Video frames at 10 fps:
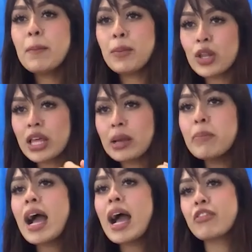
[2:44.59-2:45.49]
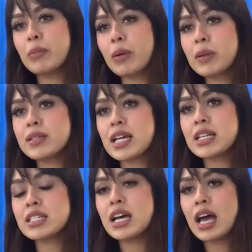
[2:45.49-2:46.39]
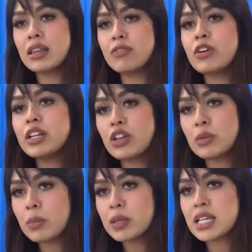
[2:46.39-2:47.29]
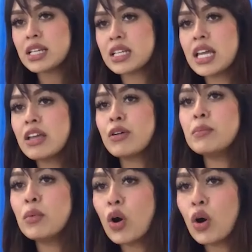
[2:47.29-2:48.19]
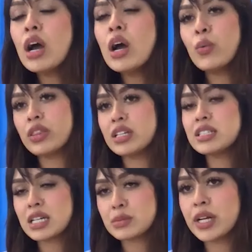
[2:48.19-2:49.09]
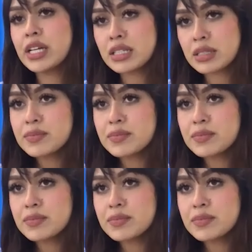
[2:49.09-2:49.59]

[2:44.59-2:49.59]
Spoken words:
pulling back from the public sector and the funding on the public sector even more with these tax breaks.